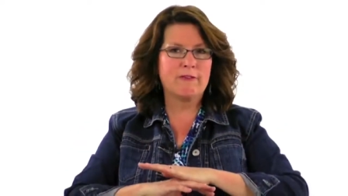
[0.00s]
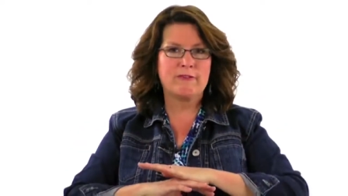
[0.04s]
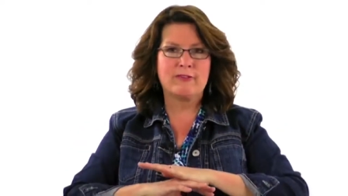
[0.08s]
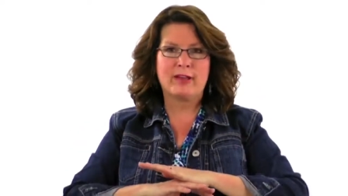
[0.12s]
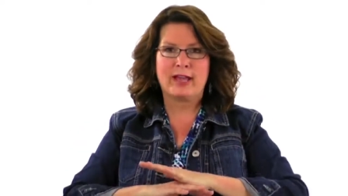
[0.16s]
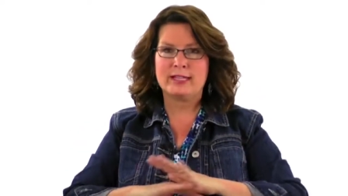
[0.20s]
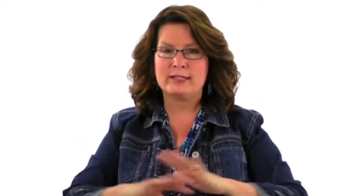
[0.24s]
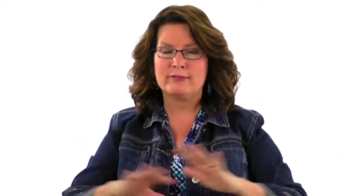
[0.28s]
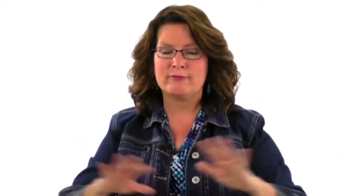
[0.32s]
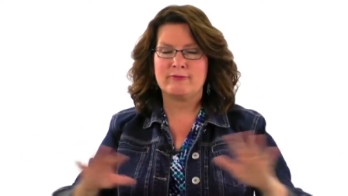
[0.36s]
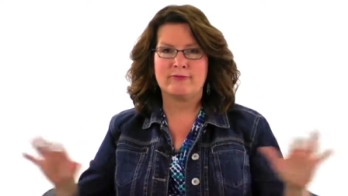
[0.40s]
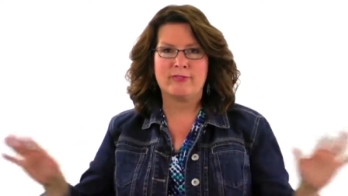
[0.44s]

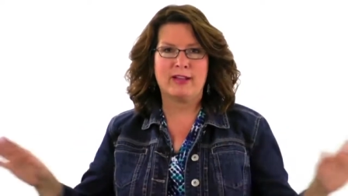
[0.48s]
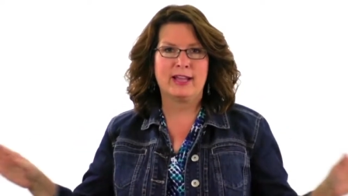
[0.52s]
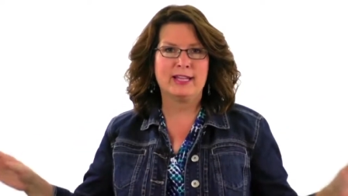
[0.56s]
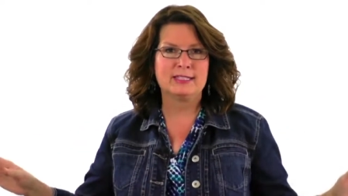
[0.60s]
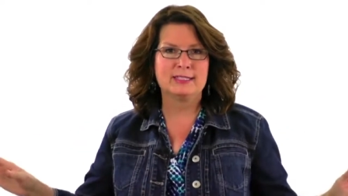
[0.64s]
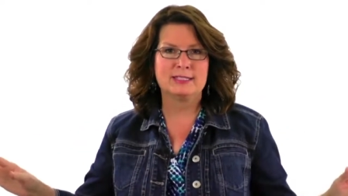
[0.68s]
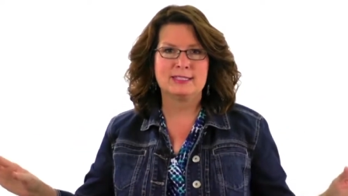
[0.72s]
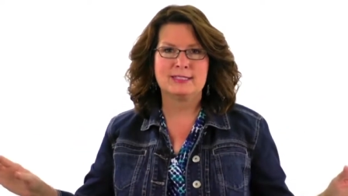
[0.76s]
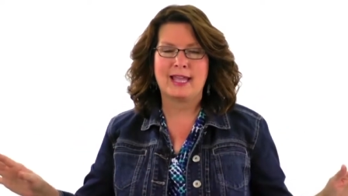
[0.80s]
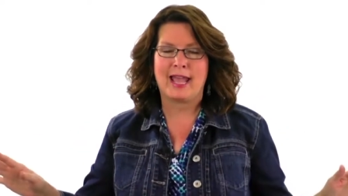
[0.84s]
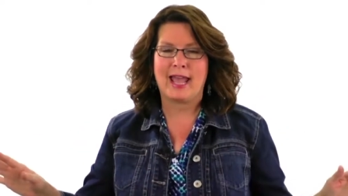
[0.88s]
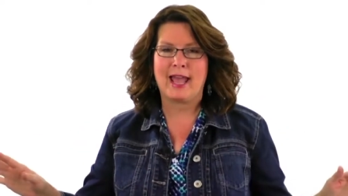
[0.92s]

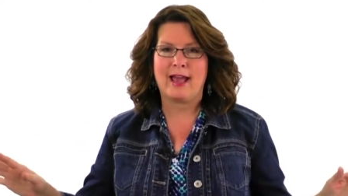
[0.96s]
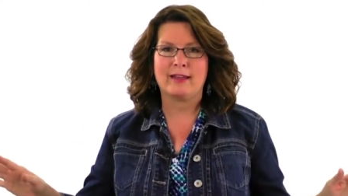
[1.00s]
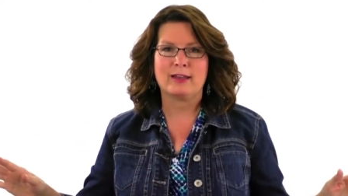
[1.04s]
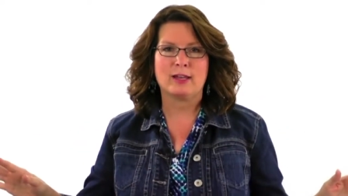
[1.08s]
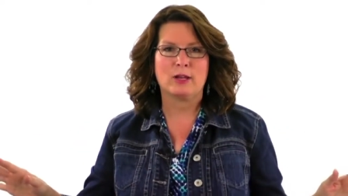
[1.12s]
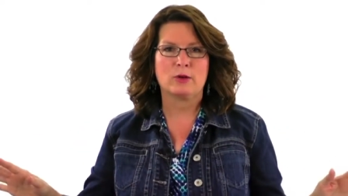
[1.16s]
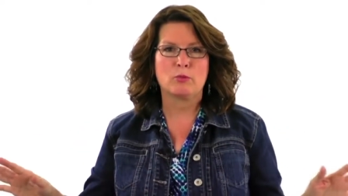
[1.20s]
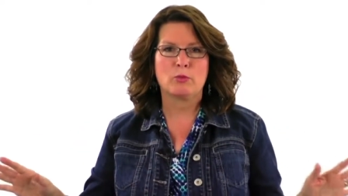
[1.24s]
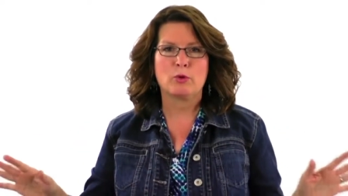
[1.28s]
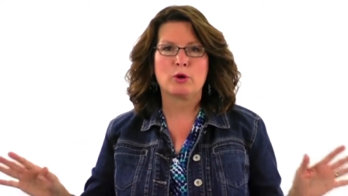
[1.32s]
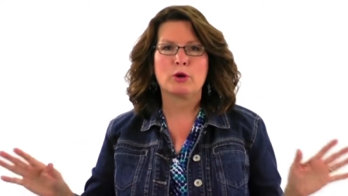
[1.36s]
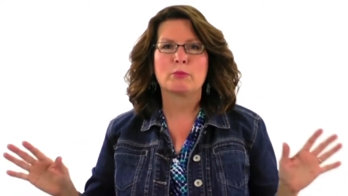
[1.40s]
face
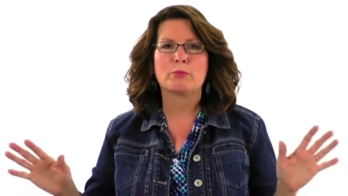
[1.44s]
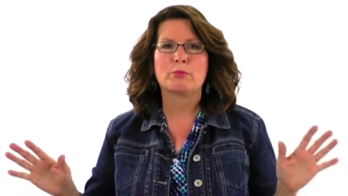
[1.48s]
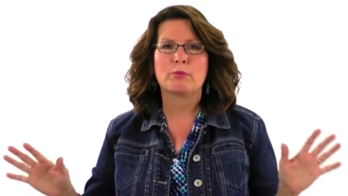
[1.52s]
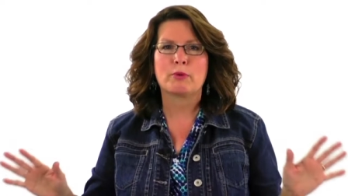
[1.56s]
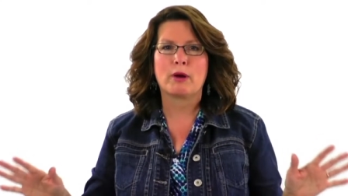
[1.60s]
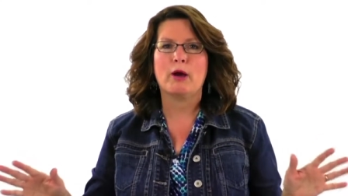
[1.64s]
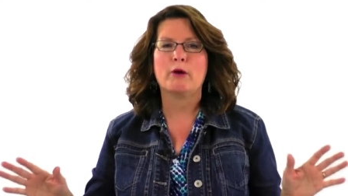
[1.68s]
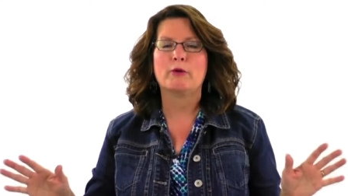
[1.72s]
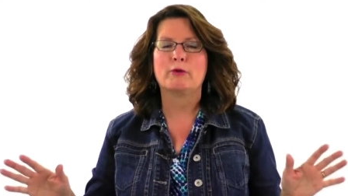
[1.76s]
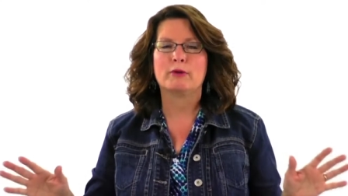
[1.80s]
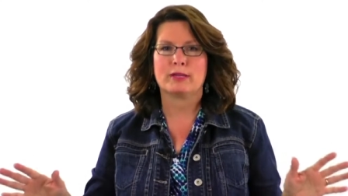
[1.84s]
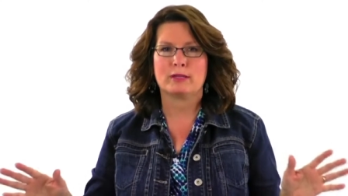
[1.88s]
down and we're
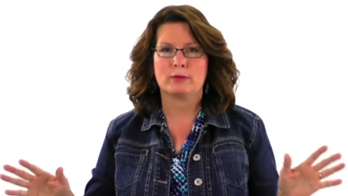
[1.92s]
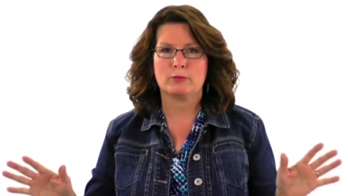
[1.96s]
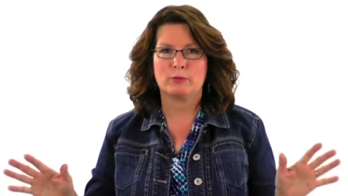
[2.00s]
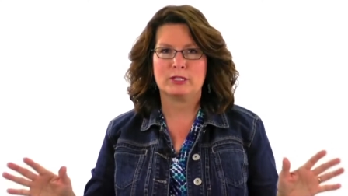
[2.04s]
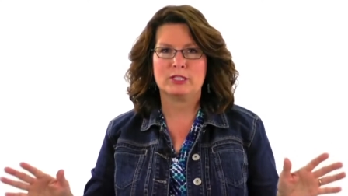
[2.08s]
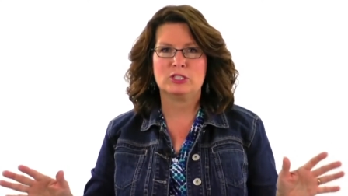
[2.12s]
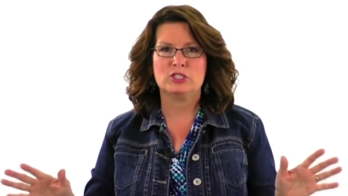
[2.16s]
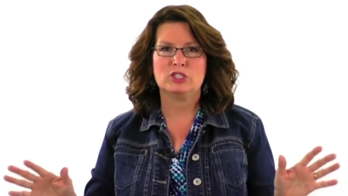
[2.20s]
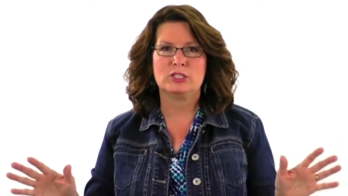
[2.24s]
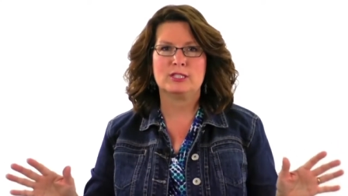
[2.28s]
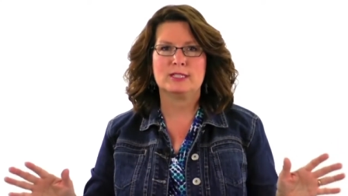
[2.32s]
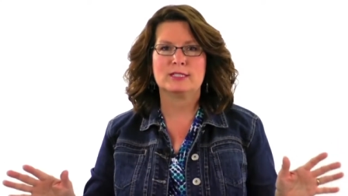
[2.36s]
broken
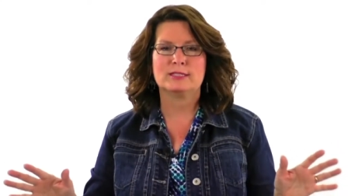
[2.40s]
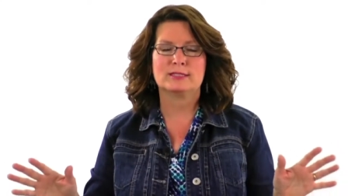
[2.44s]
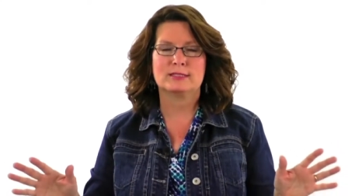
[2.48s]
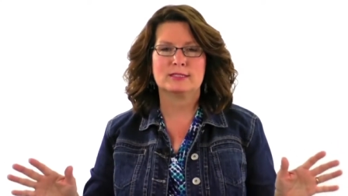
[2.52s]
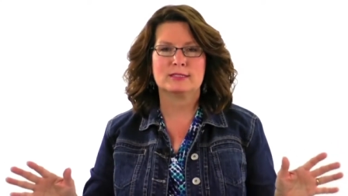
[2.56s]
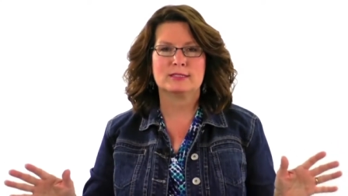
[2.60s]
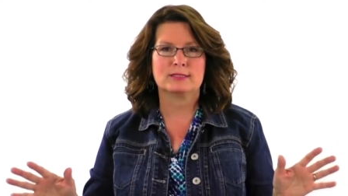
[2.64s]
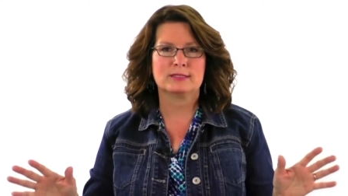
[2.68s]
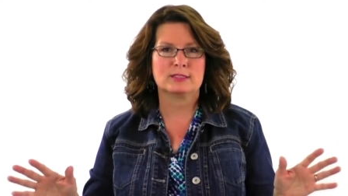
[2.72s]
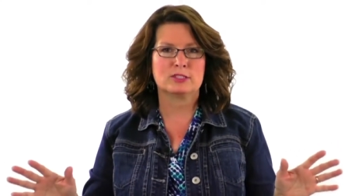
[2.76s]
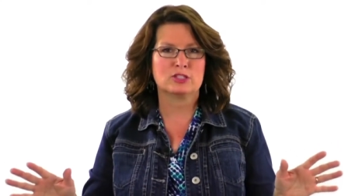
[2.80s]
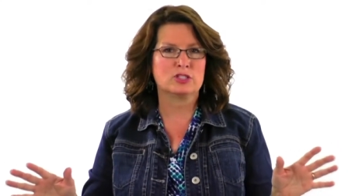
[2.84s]
when
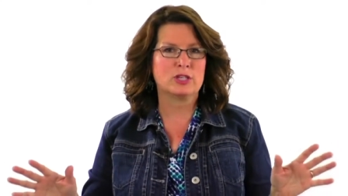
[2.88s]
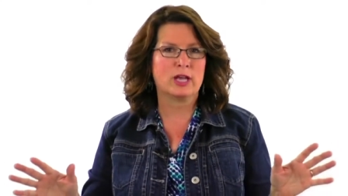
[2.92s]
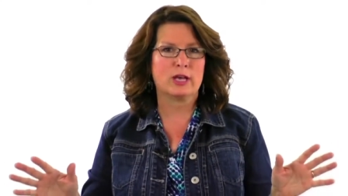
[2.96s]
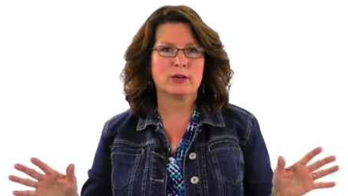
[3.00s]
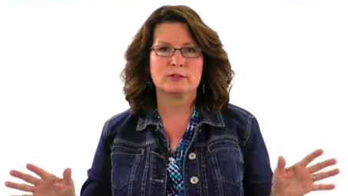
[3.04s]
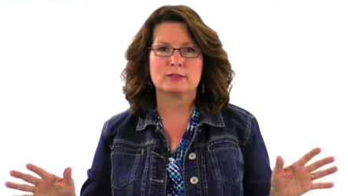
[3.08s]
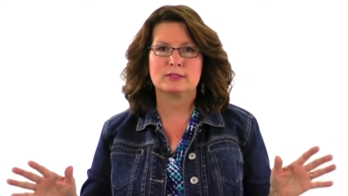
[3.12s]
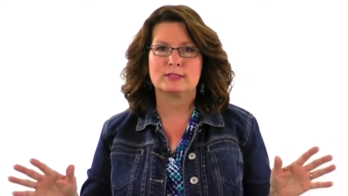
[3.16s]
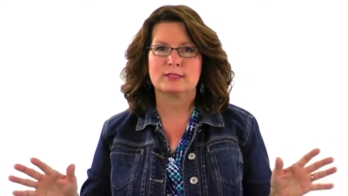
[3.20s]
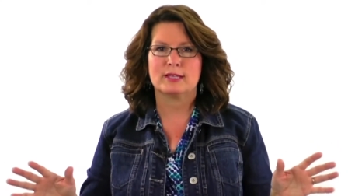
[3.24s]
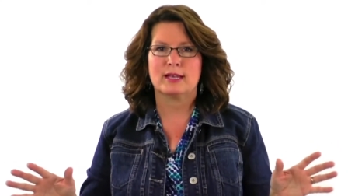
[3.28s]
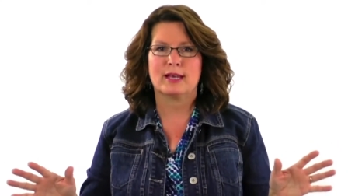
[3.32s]
Jesus
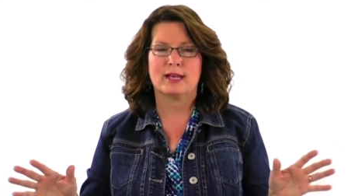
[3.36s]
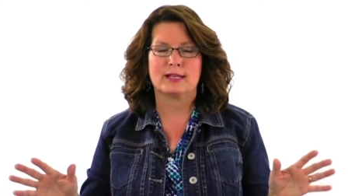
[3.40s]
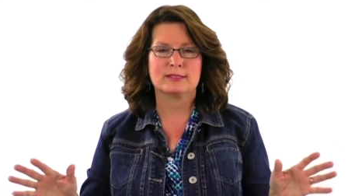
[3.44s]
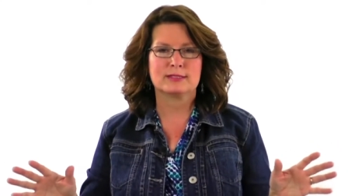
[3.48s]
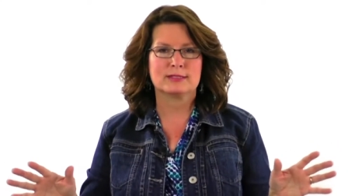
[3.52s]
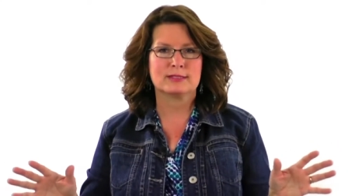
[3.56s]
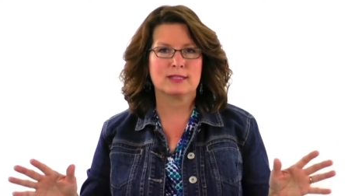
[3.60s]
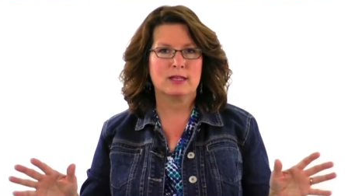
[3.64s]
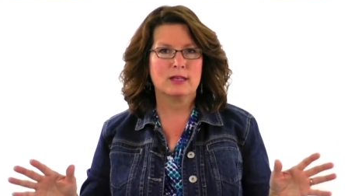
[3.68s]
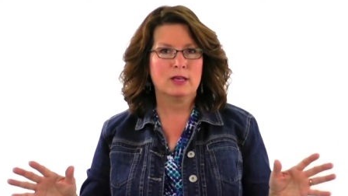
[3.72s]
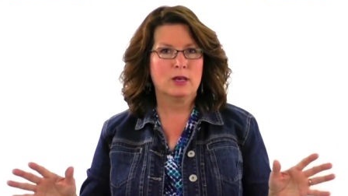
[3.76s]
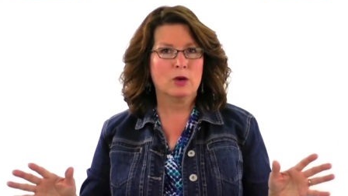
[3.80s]
shows
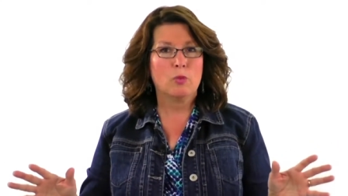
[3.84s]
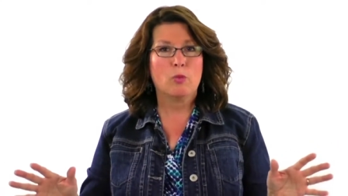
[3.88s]
us